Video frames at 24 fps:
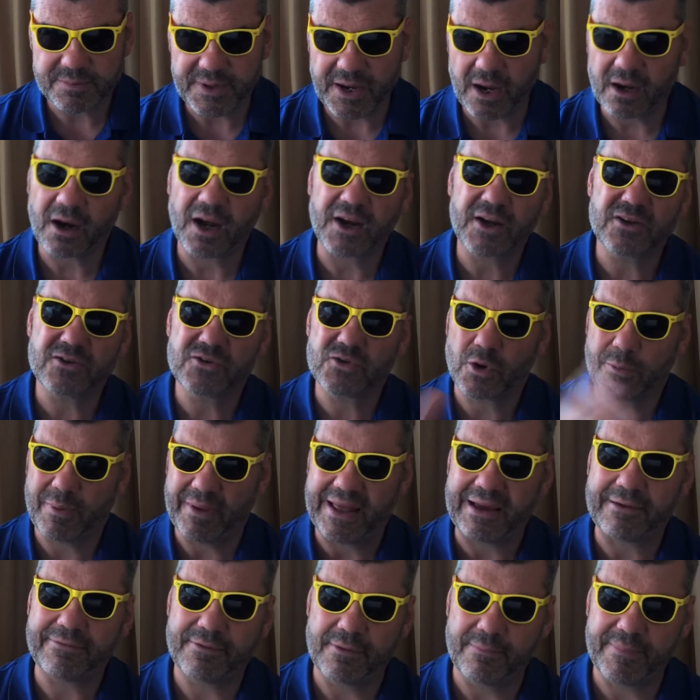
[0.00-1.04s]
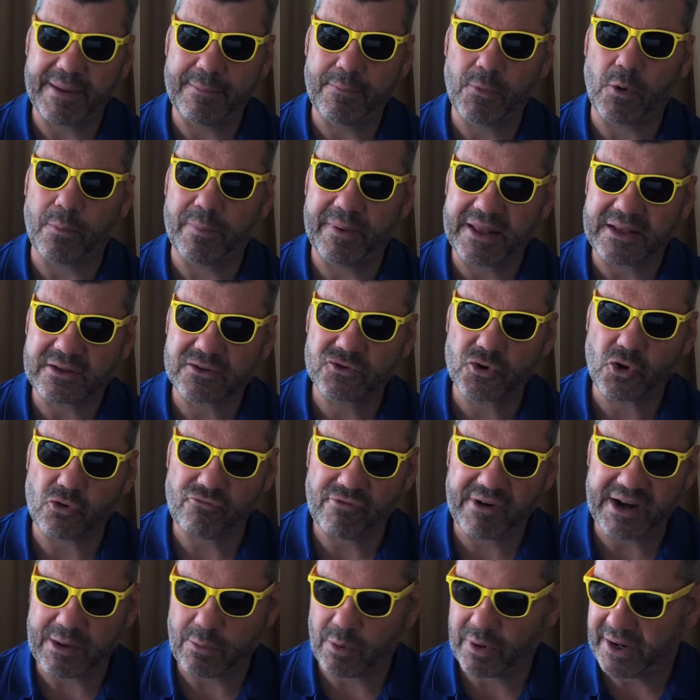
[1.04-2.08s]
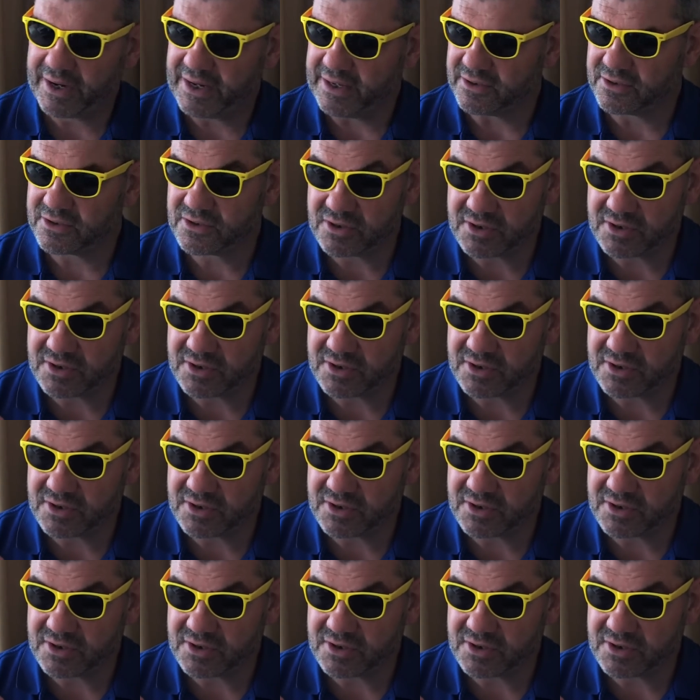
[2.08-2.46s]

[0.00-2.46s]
But I could talk about that for a bit more, but that's not really what it is.